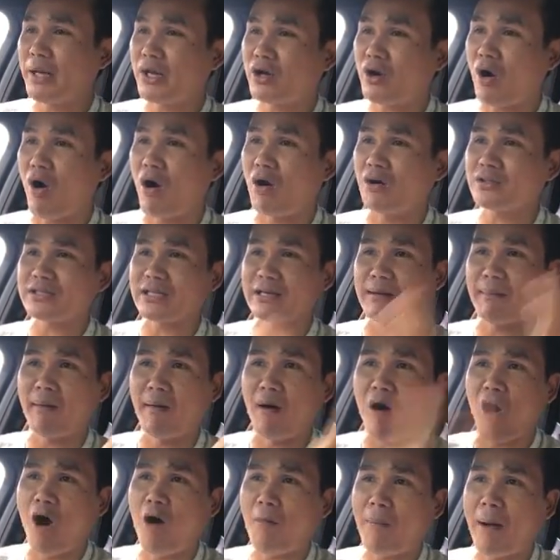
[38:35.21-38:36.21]
many calls and I'm
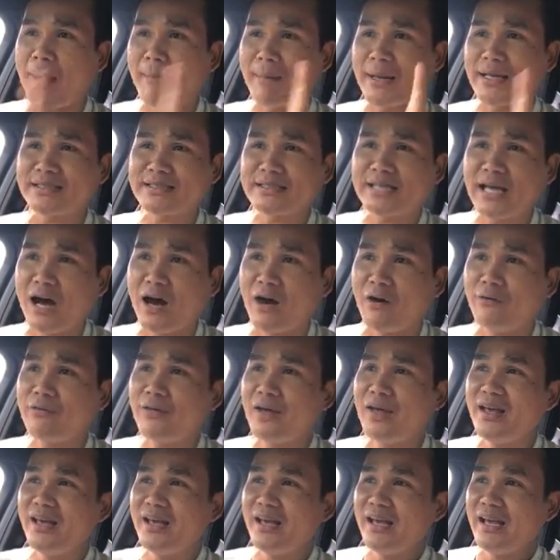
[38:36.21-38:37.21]
all by myself,
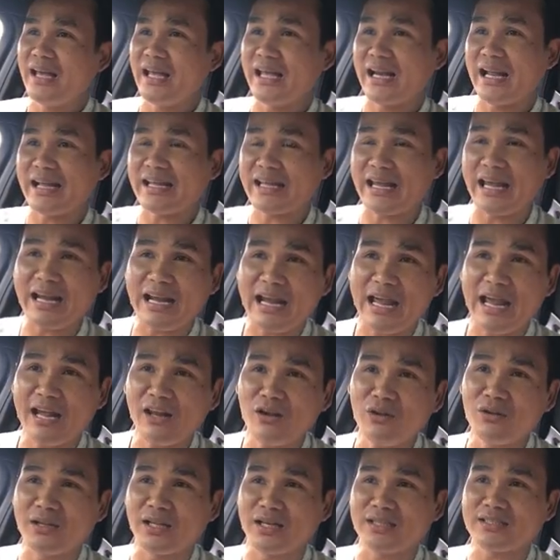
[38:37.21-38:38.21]
and I can't
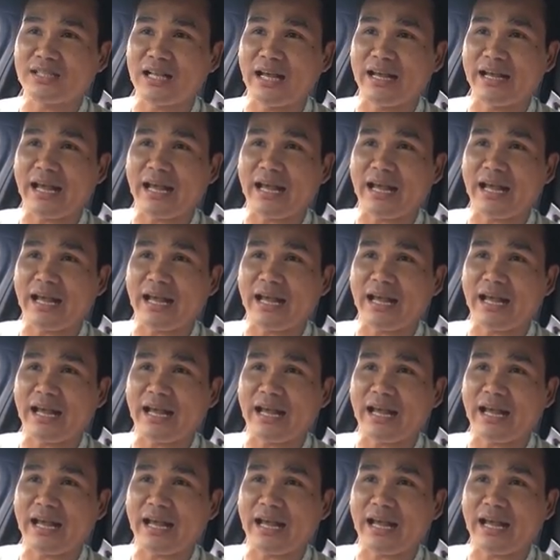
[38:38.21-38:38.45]
handle this.